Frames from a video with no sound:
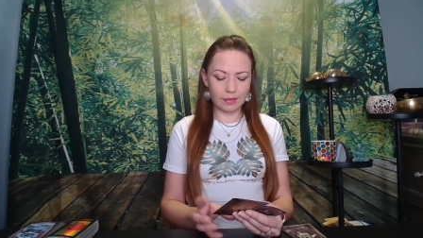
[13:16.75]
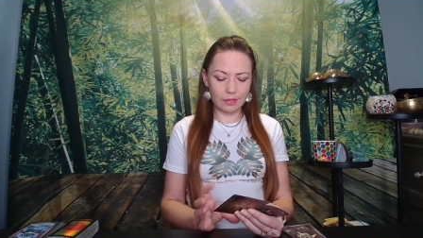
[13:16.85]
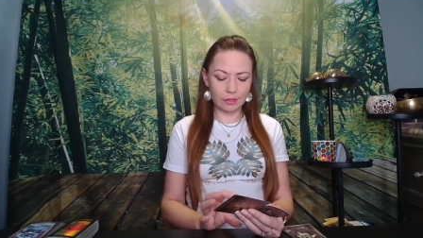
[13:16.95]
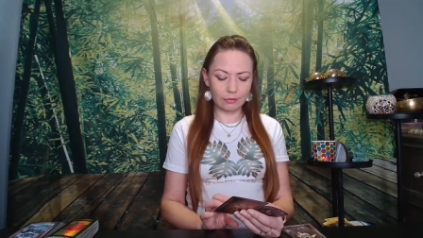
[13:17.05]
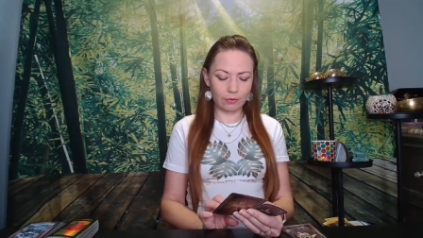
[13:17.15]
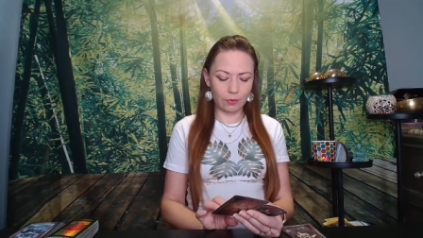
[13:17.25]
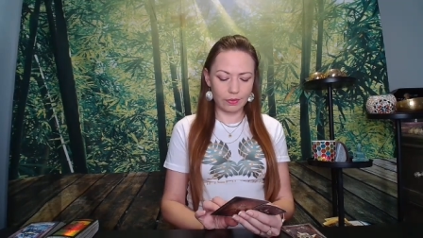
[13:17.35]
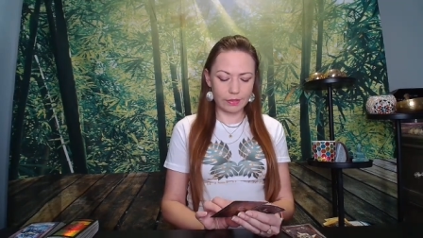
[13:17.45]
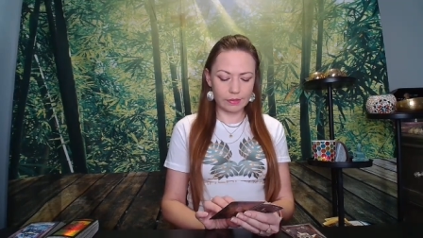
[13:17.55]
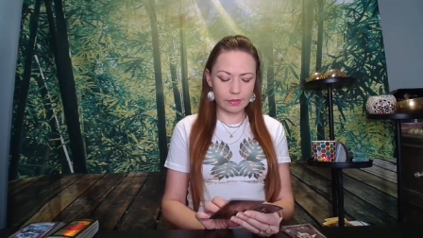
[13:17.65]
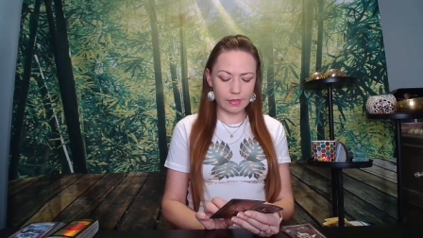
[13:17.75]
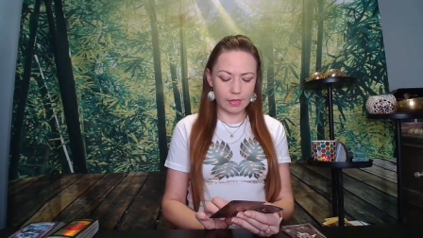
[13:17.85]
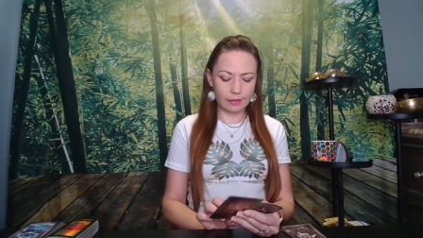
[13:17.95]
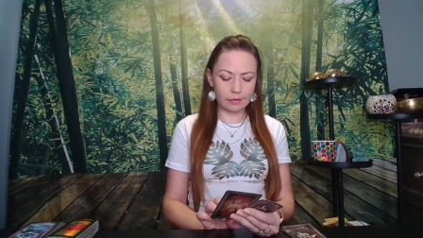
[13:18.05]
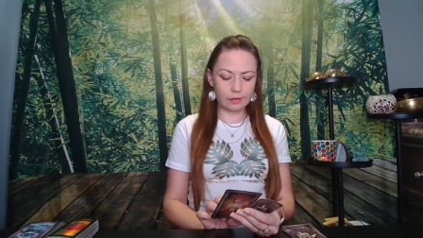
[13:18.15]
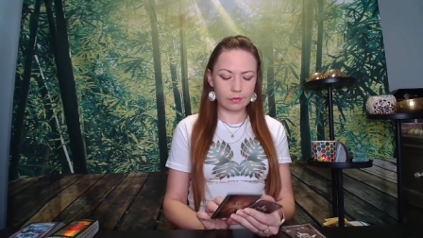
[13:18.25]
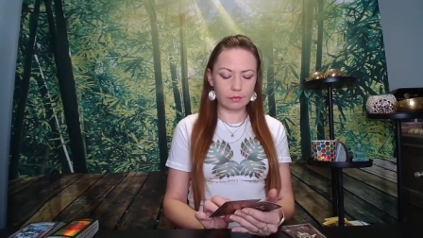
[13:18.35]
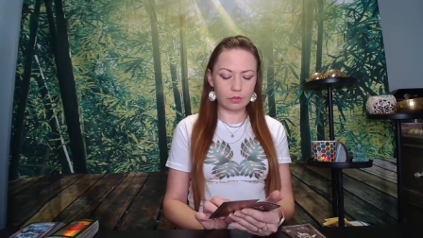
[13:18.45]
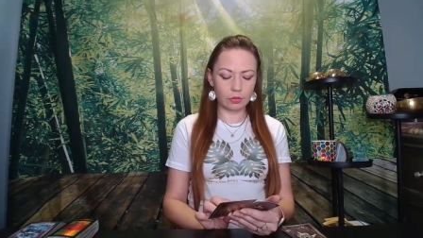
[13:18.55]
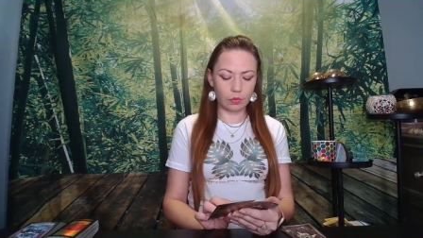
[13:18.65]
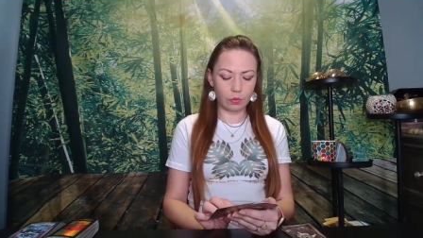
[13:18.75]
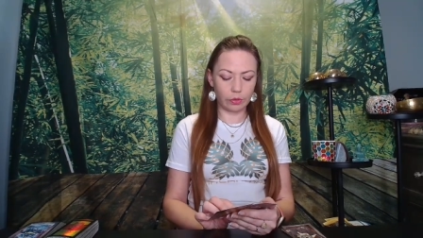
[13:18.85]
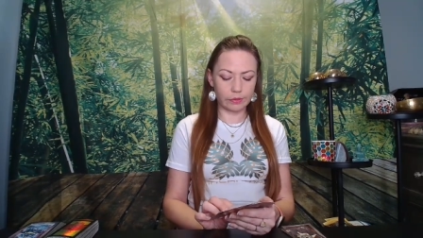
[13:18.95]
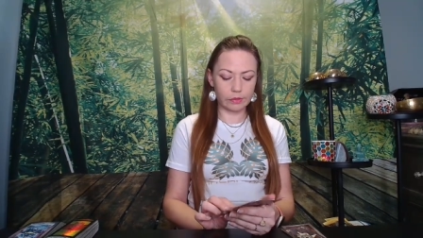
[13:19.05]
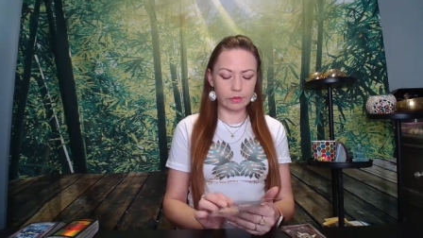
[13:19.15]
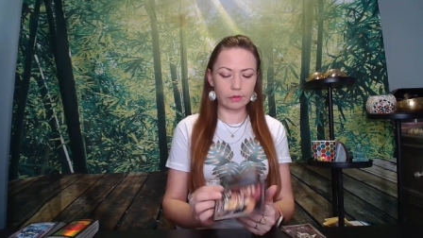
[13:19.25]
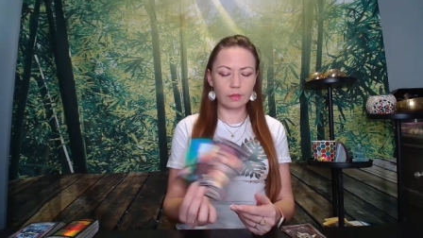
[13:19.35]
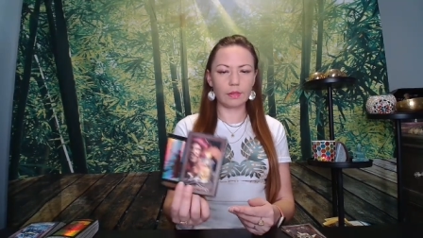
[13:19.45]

Ten of Coins and Two of Wands.